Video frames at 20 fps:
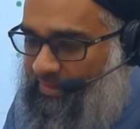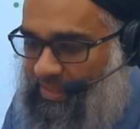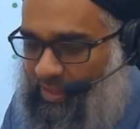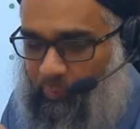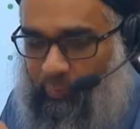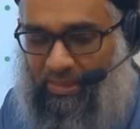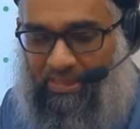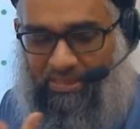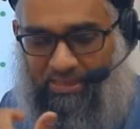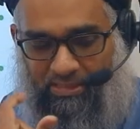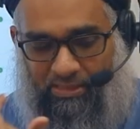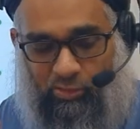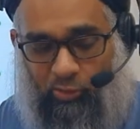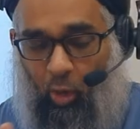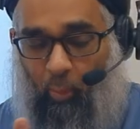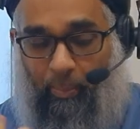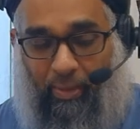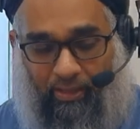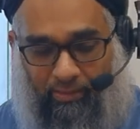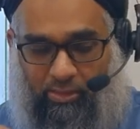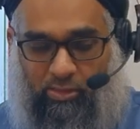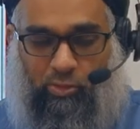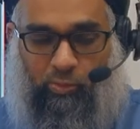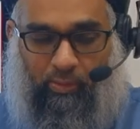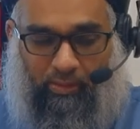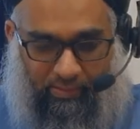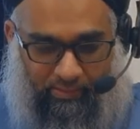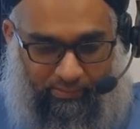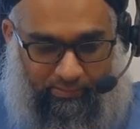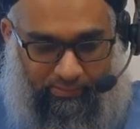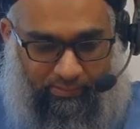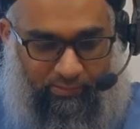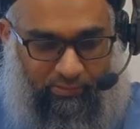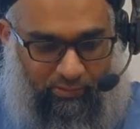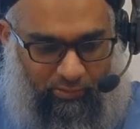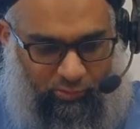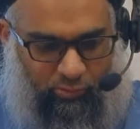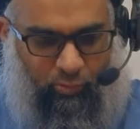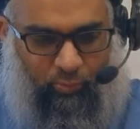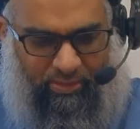he would not make this dua.
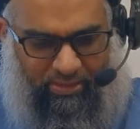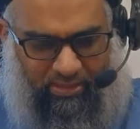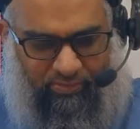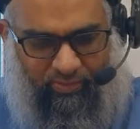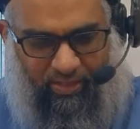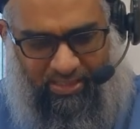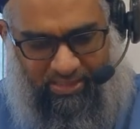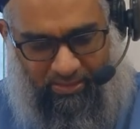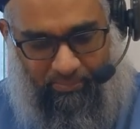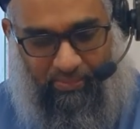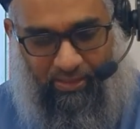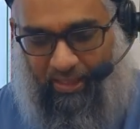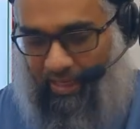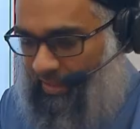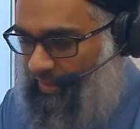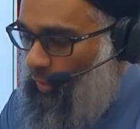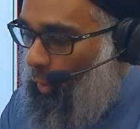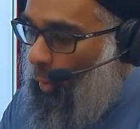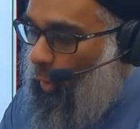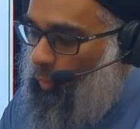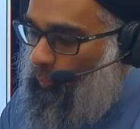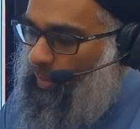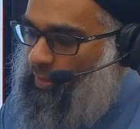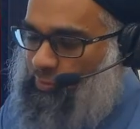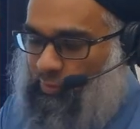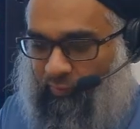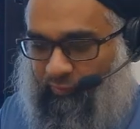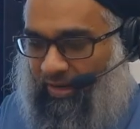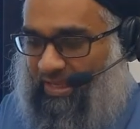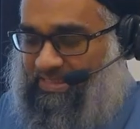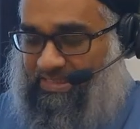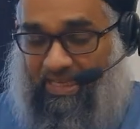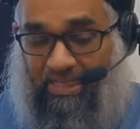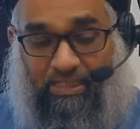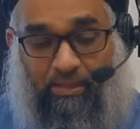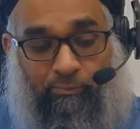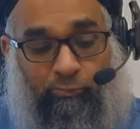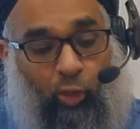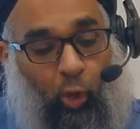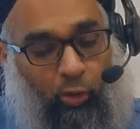So which is very similar, I always or very
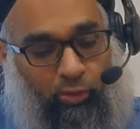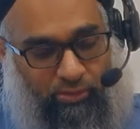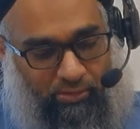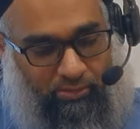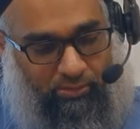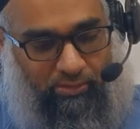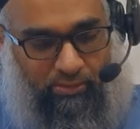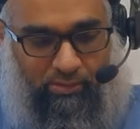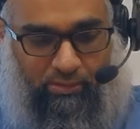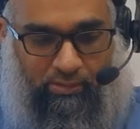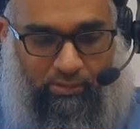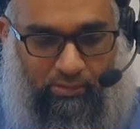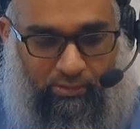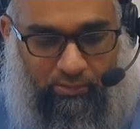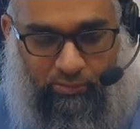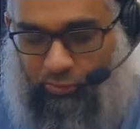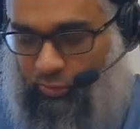seldom not. So